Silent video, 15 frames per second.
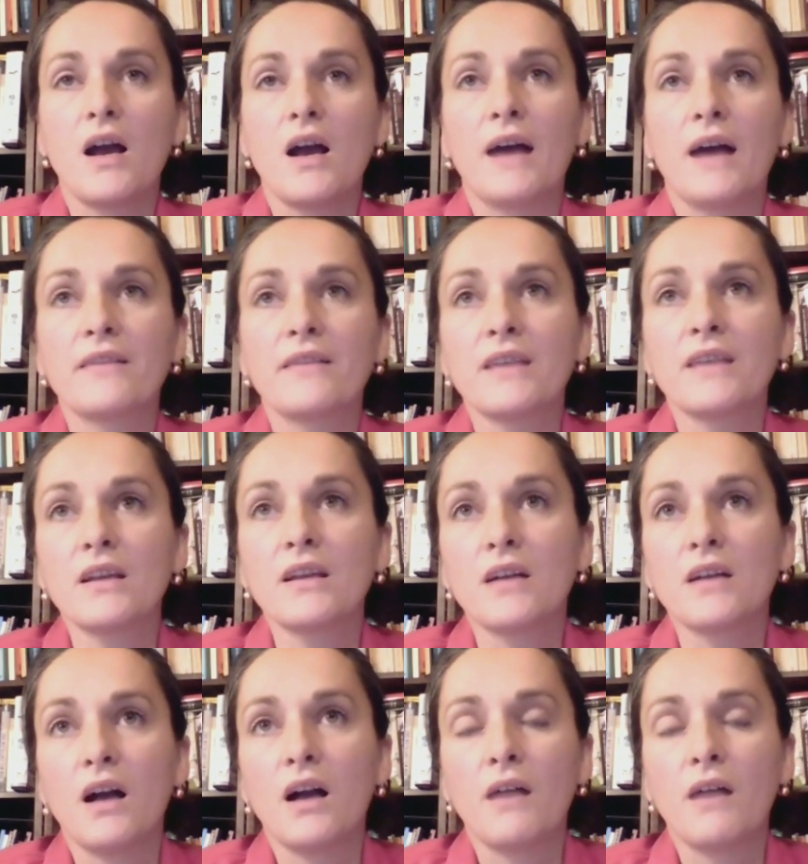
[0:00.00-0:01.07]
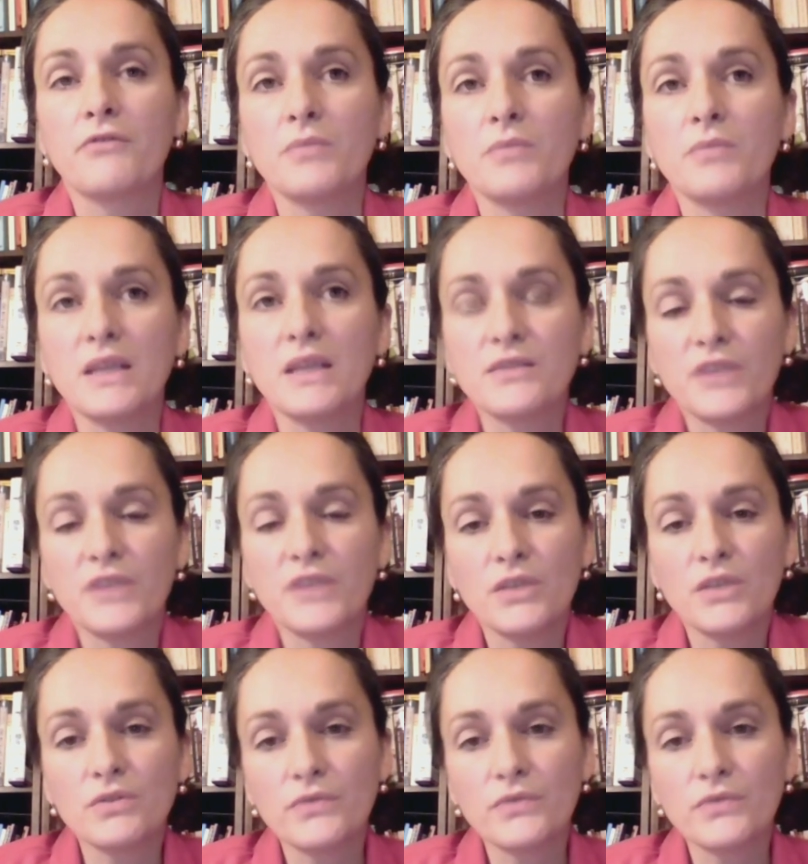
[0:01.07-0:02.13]
I think for me it's very
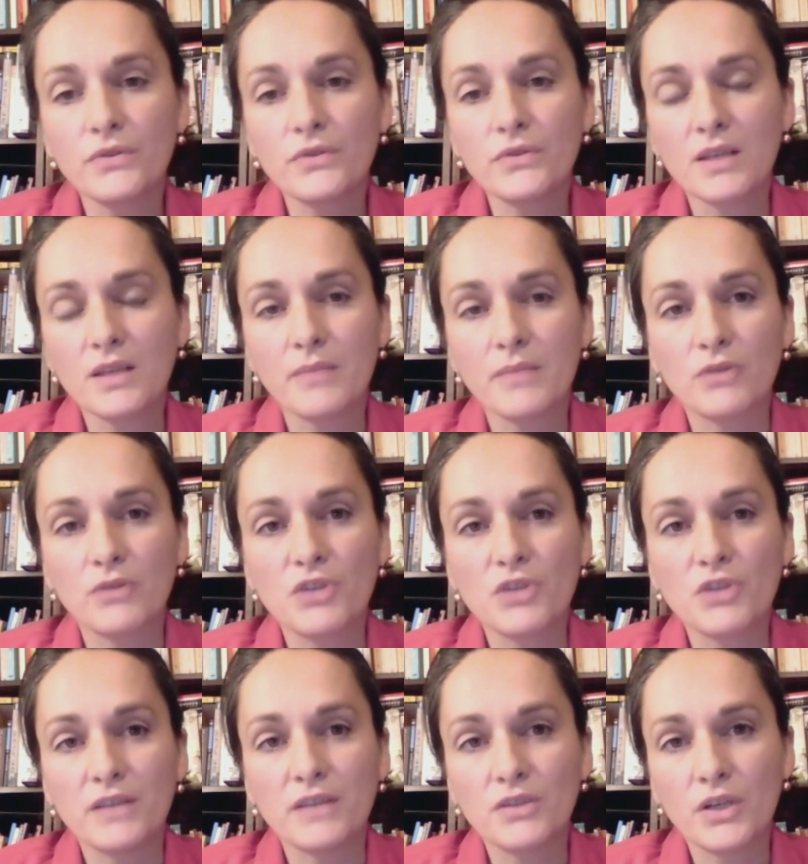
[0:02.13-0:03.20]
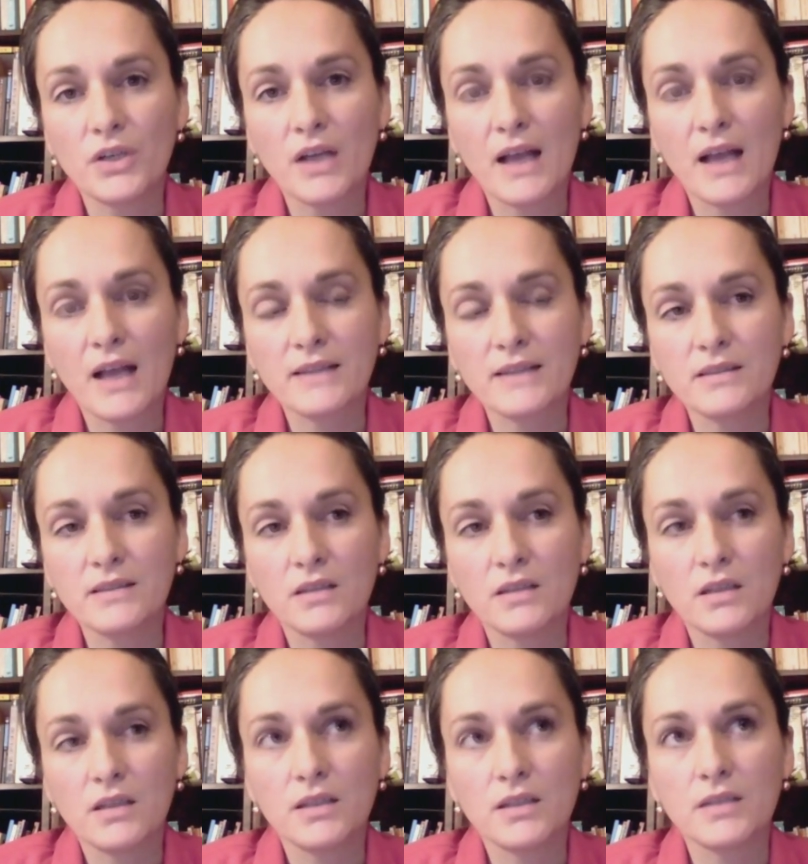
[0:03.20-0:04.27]
useful to think about gender as
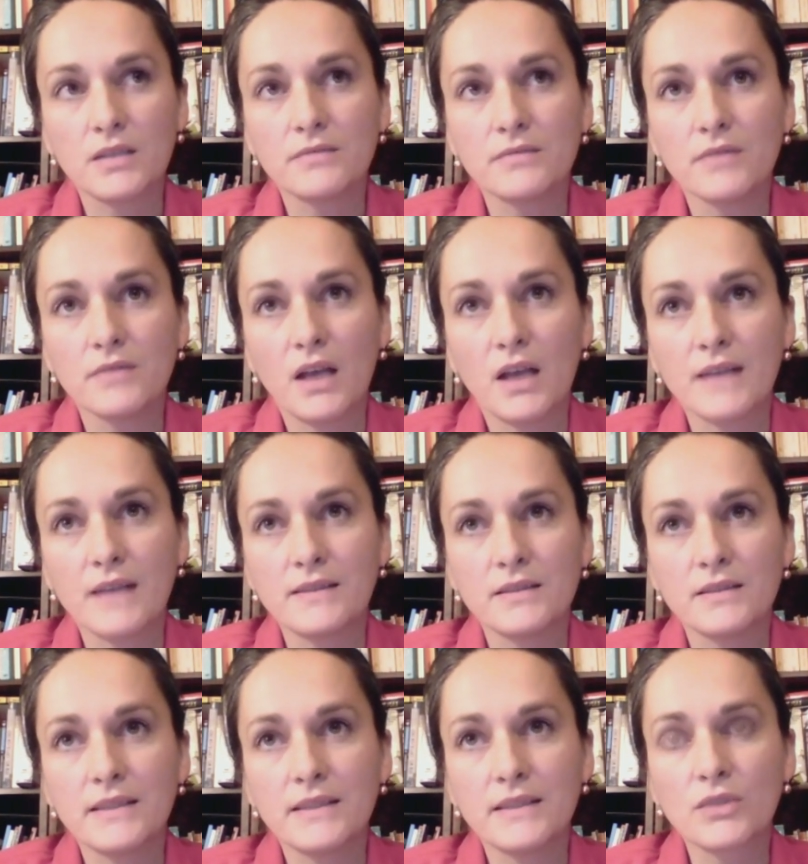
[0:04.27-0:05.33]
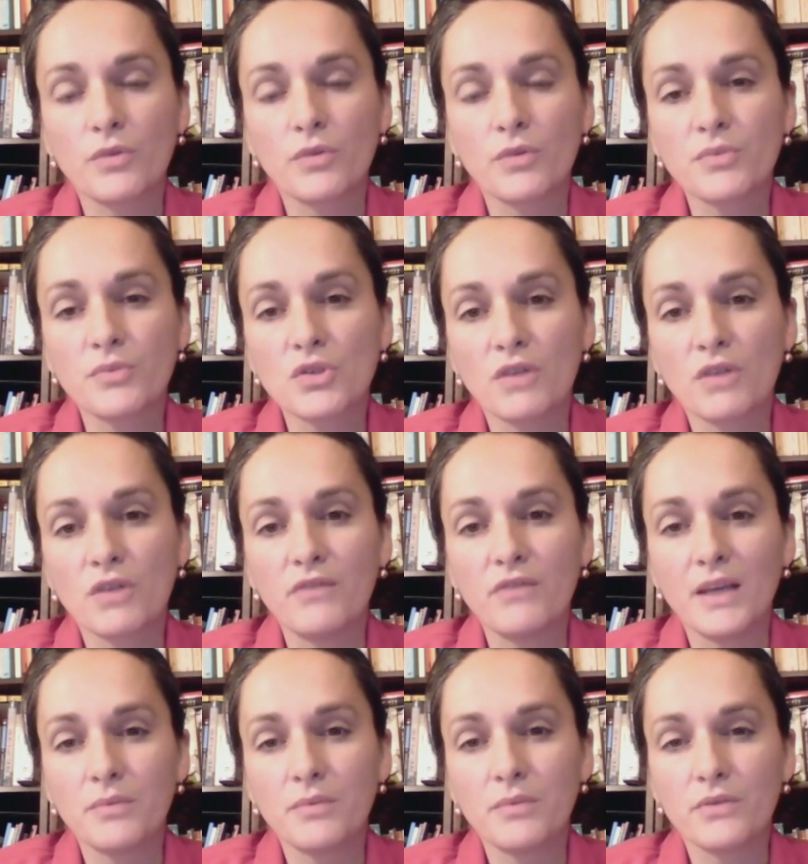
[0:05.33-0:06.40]
a description of
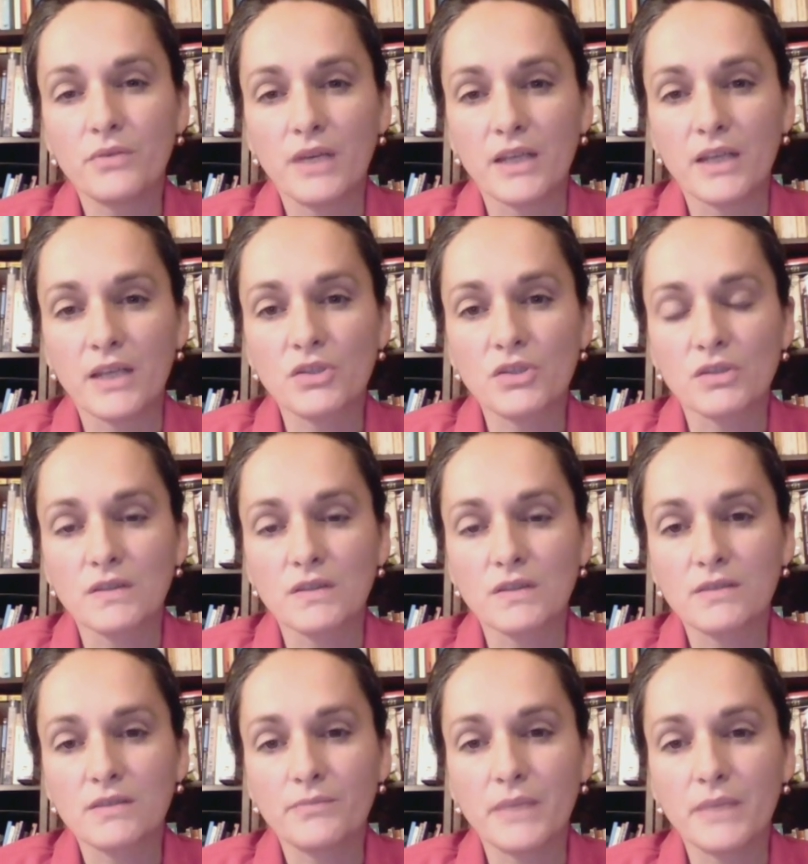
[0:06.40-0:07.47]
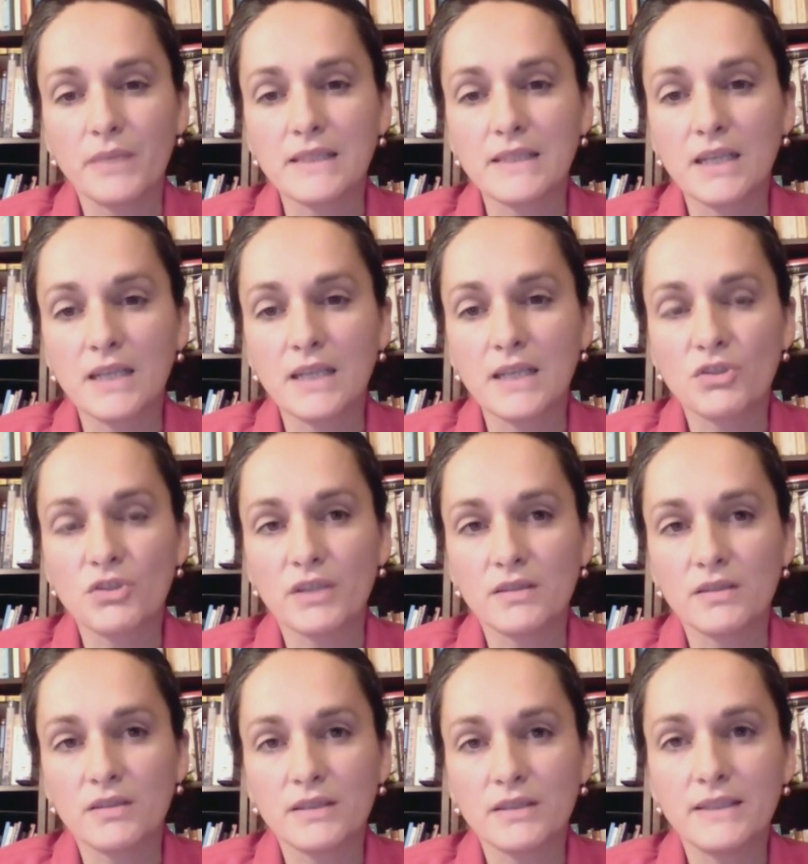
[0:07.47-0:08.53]
labor relations. Basically,
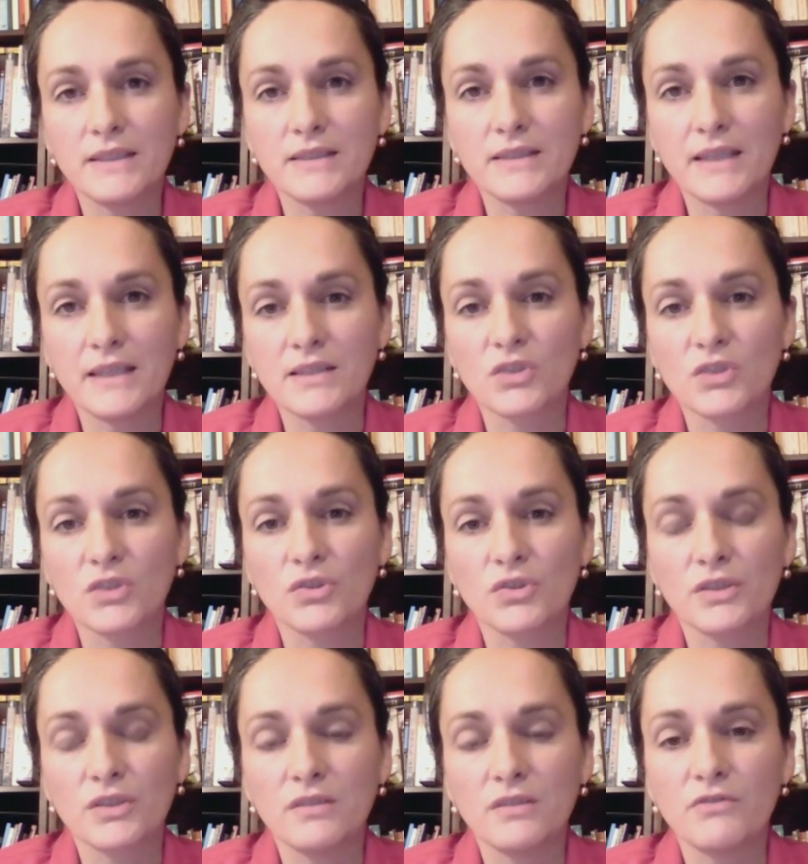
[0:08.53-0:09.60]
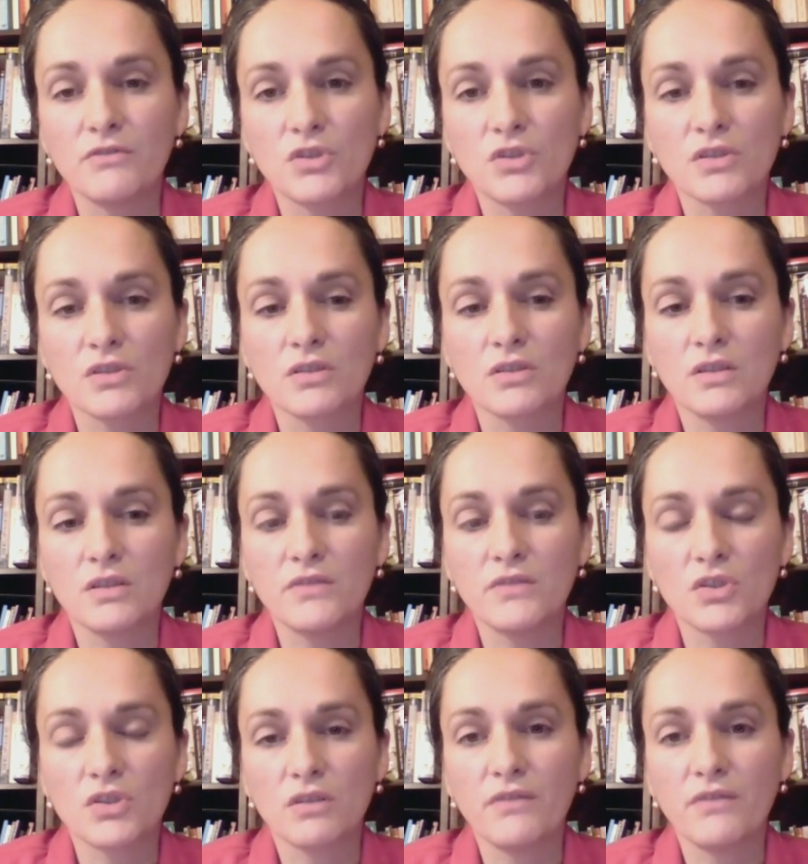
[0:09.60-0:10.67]
gender dictates a certain
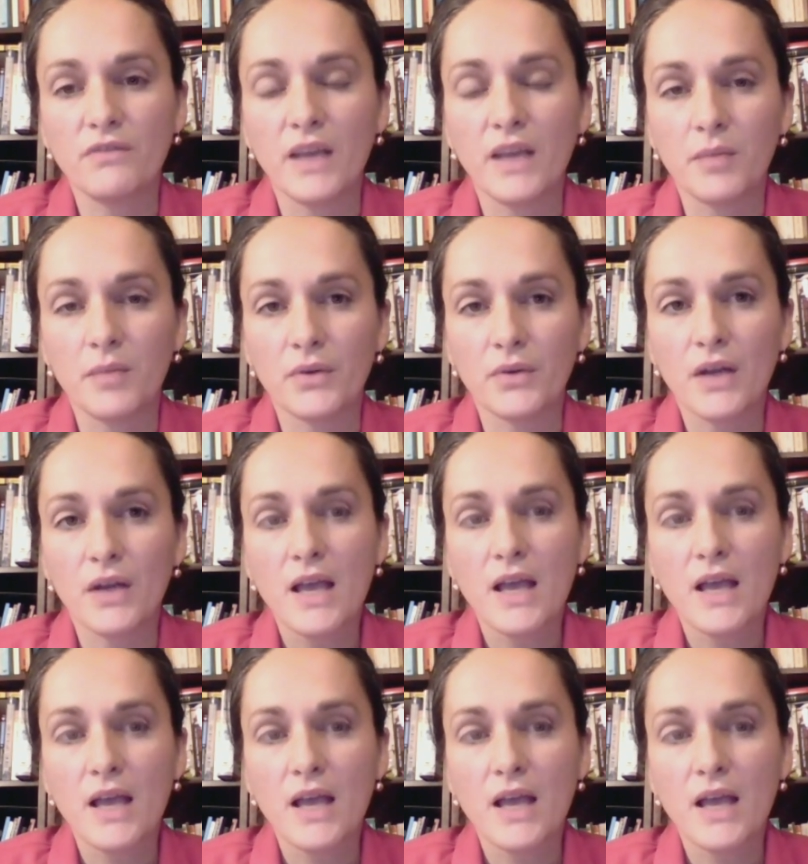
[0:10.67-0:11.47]
division of labor.